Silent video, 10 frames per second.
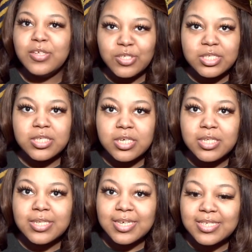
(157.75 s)

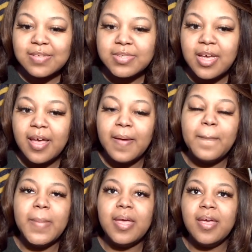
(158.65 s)
stood the test of
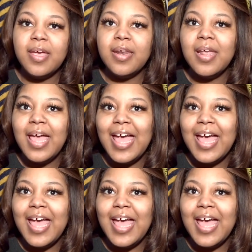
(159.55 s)
time and